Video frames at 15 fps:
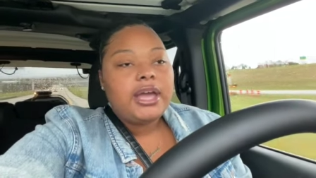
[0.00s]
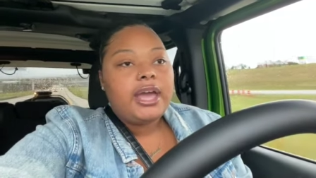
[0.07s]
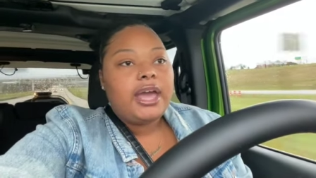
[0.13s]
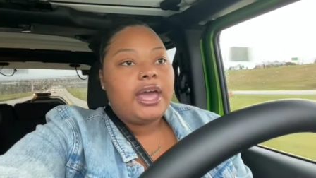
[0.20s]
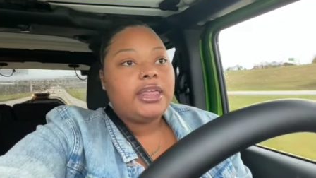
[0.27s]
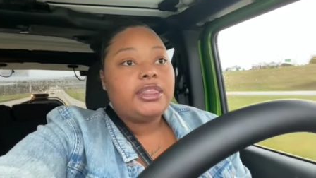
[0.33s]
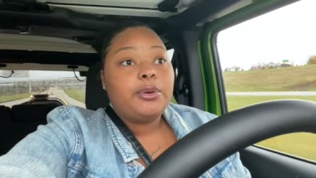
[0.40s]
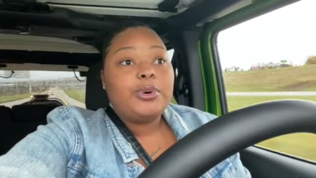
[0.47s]

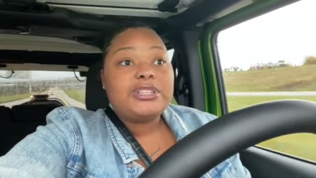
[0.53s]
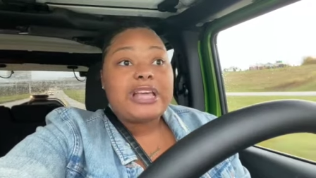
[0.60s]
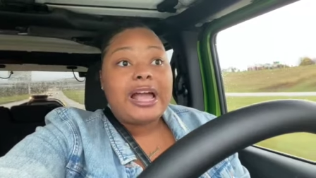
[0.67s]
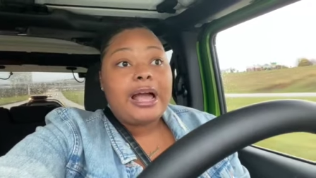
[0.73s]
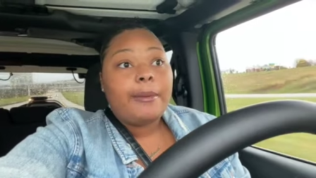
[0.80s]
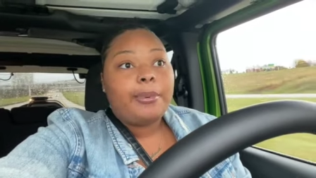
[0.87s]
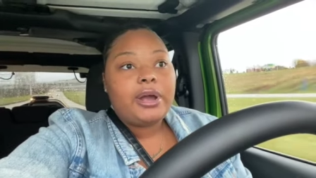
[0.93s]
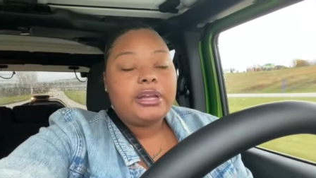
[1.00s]
And then once I
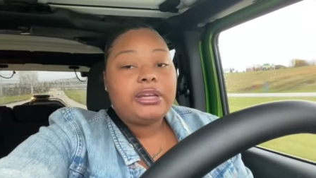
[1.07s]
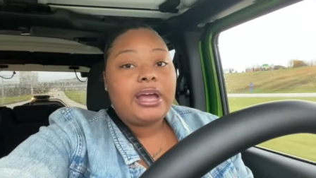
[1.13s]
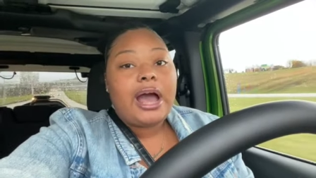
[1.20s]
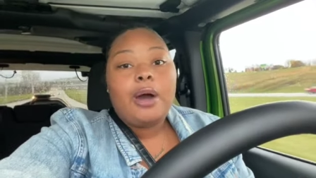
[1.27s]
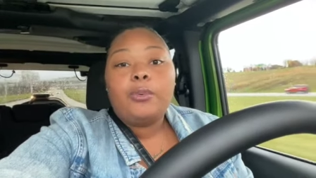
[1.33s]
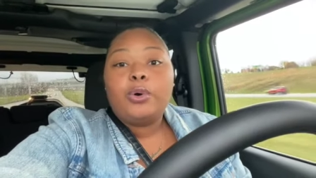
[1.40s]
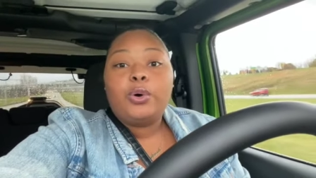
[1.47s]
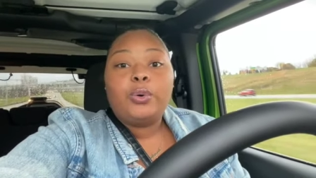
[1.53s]
got pregnant,
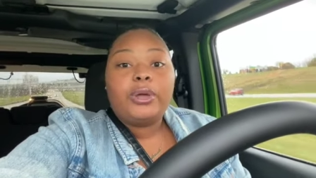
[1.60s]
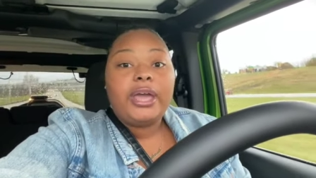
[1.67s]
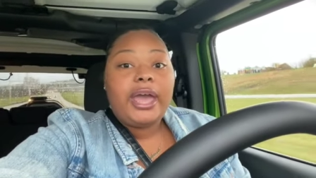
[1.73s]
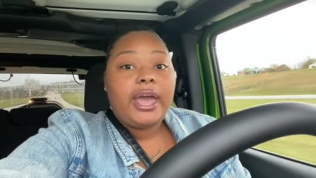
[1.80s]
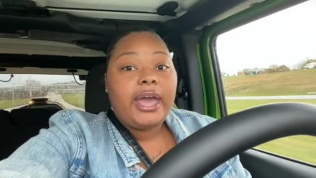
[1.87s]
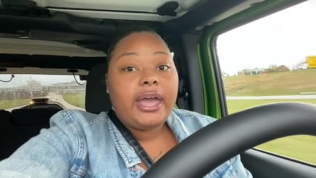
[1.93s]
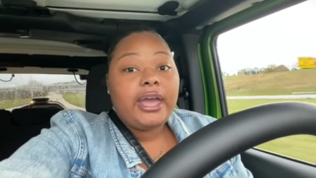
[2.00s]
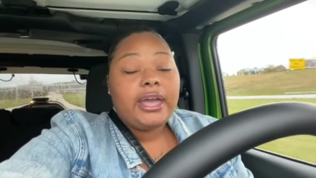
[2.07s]
I want
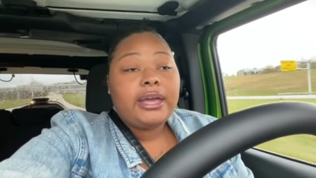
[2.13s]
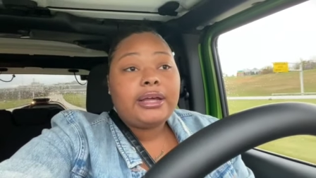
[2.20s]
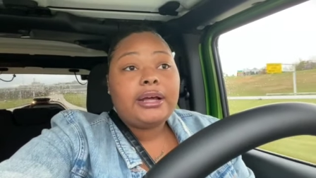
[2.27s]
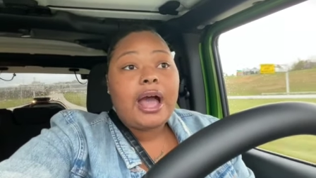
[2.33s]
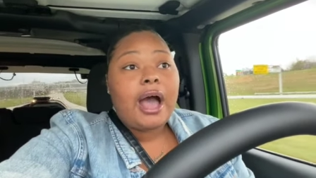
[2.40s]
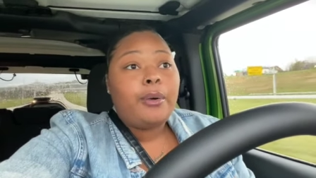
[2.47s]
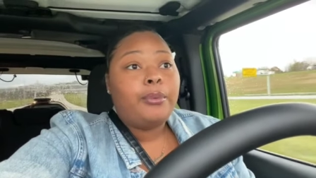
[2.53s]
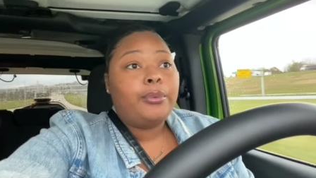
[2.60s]
cake,
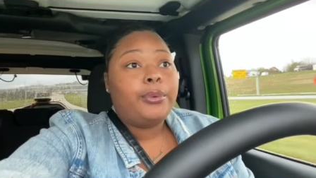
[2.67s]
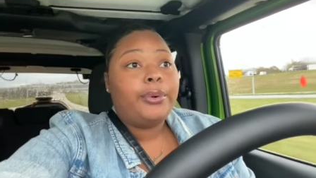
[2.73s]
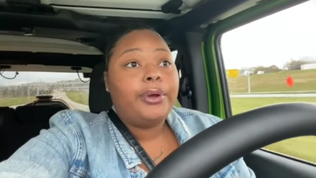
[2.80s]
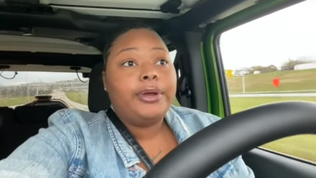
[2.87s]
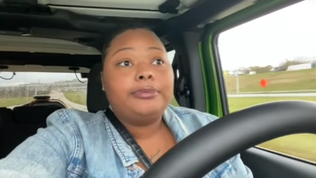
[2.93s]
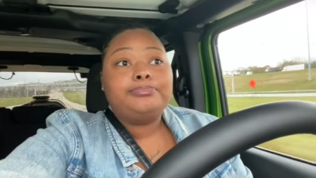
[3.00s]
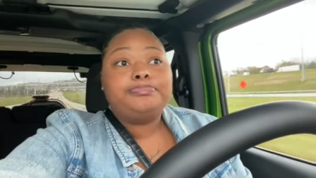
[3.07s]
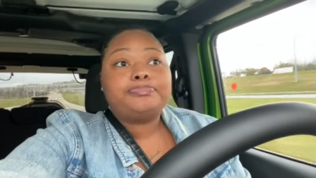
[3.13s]
I
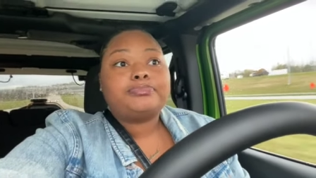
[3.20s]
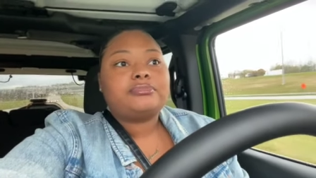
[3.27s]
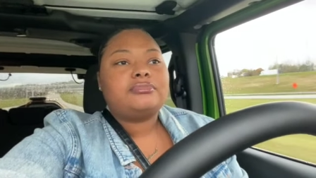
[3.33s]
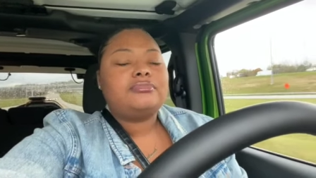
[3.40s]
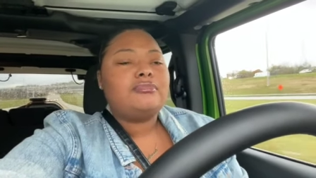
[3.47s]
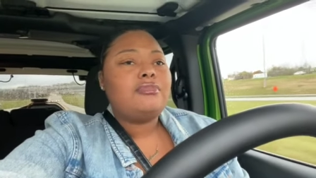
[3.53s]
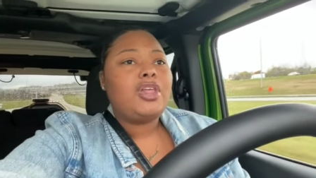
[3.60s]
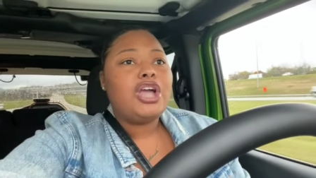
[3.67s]
want
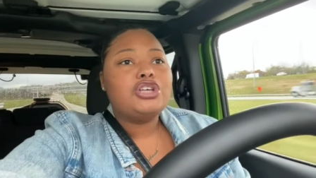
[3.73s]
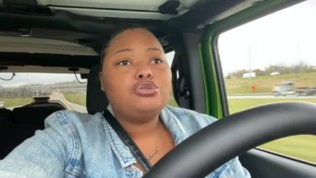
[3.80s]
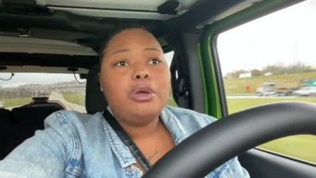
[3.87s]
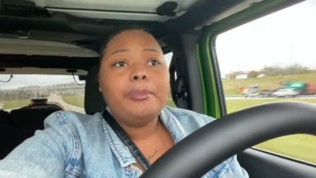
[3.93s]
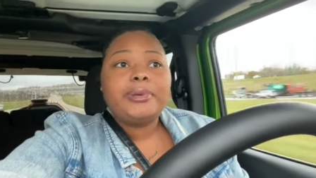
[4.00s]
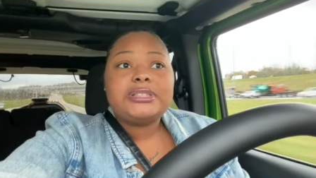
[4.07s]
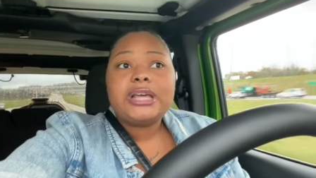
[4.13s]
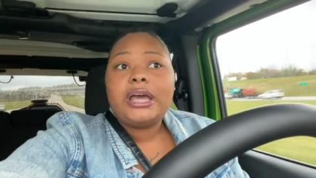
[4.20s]

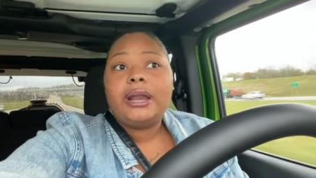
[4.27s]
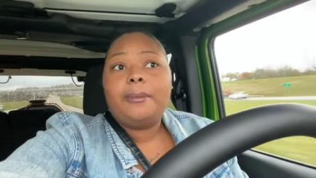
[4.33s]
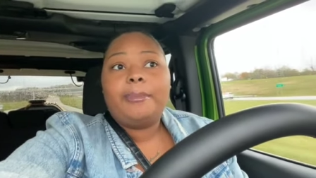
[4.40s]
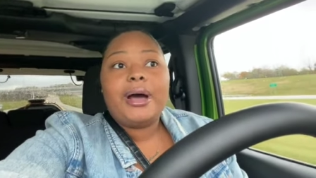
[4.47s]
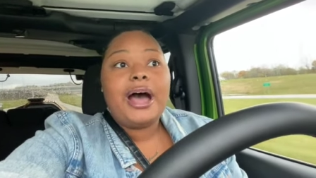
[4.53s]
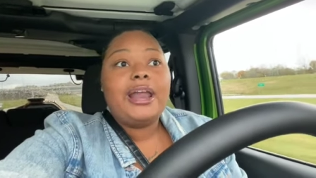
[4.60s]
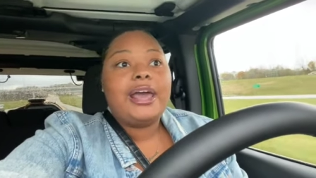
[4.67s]
sweet potato pie.